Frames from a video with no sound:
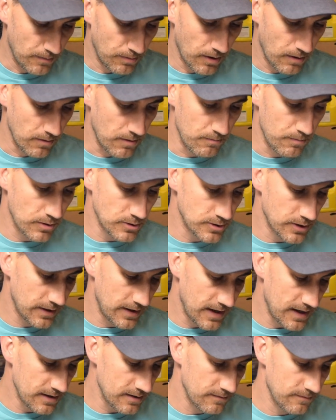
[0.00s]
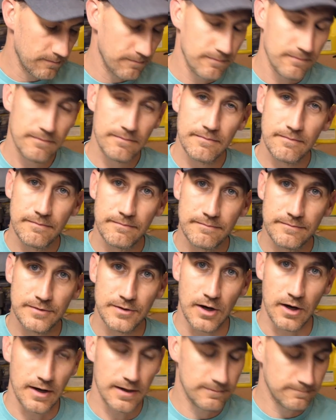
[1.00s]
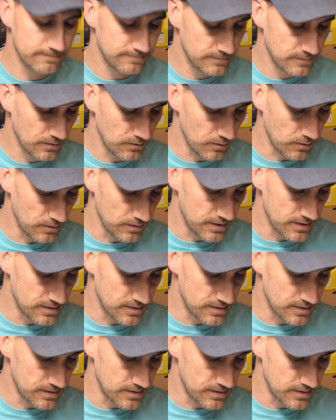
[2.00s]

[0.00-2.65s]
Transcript: I probably butchered that. Sorry, little